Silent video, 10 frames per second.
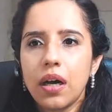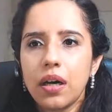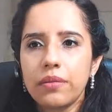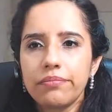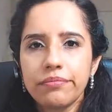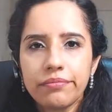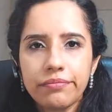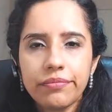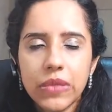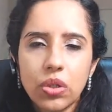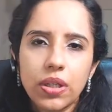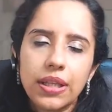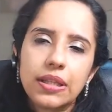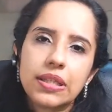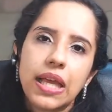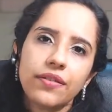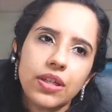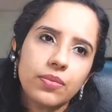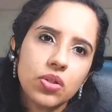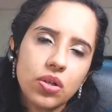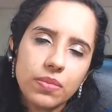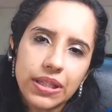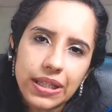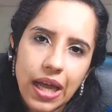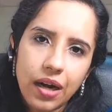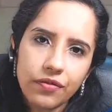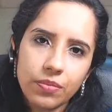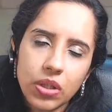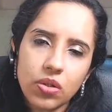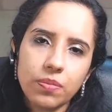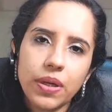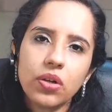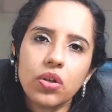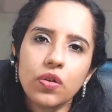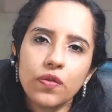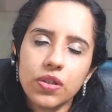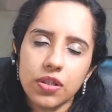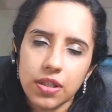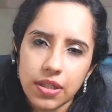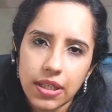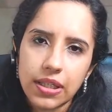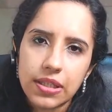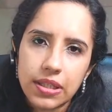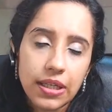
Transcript: in this lifetime, it's going to be a little hard for me to depend on you for certain things.